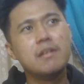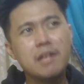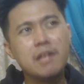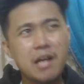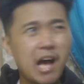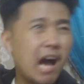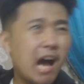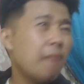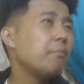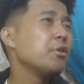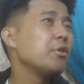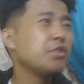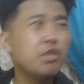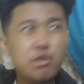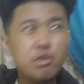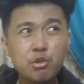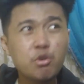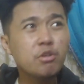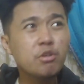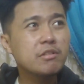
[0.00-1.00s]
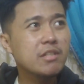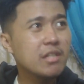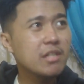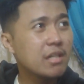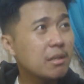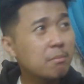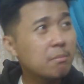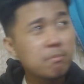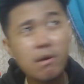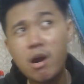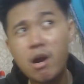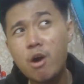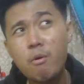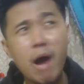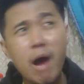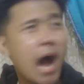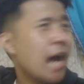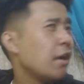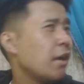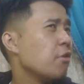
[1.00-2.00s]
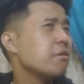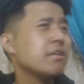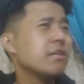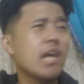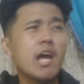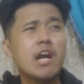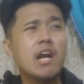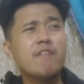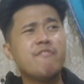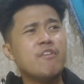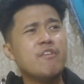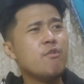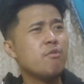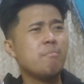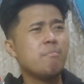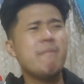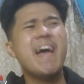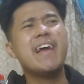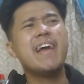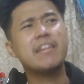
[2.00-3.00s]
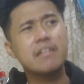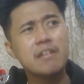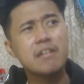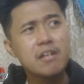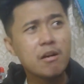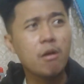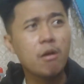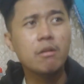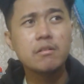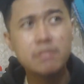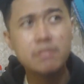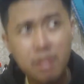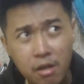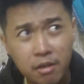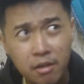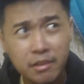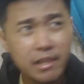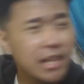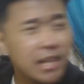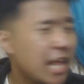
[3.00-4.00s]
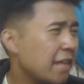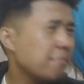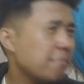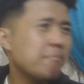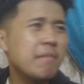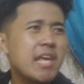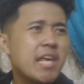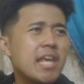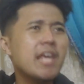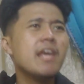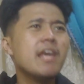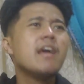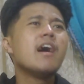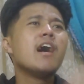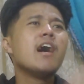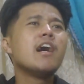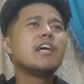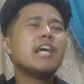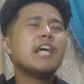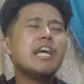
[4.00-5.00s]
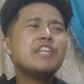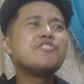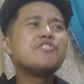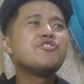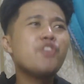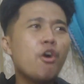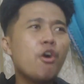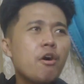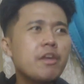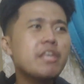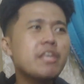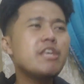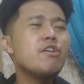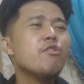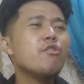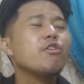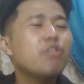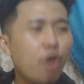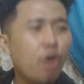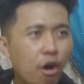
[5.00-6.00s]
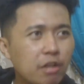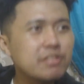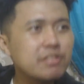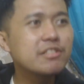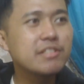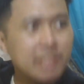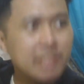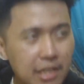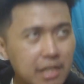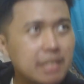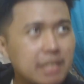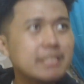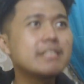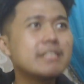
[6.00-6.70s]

I'm not your good girl, bro. I don't care if you're a bad girl or not. Let me enjoy your concert.